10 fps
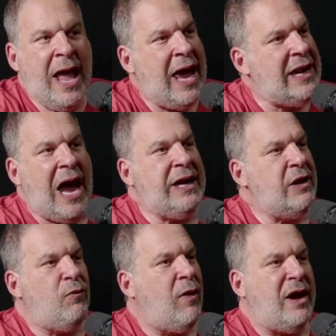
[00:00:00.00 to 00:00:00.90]
And I
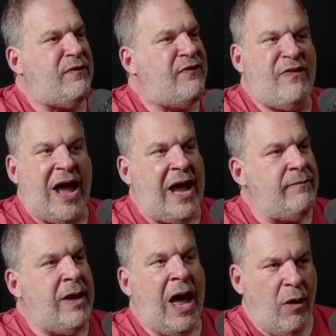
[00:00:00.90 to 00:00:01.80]
didn't want
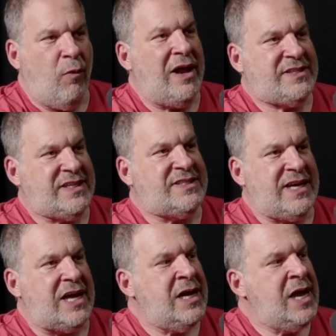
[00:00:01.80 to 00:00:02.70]
fame. I want
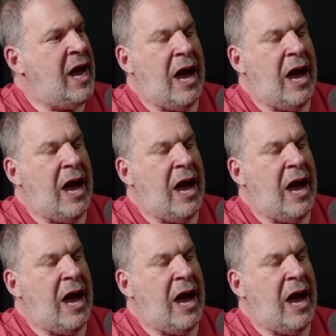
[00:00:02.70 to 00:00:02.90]
success.